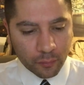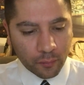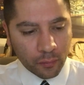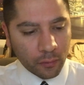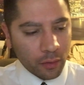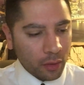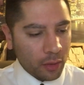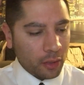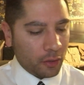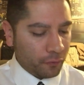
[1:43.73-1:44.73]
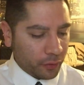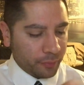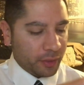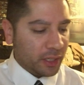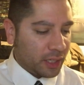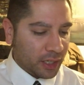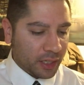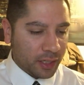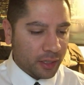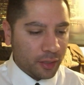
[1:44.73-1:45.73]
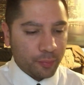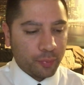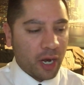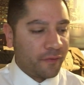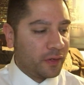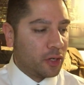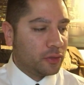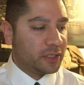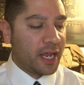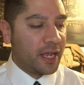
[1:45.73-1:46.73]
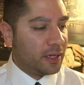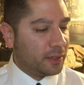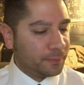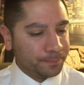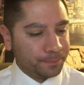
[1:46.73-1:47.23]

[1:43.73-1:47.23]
from the uh, prophet Hosea.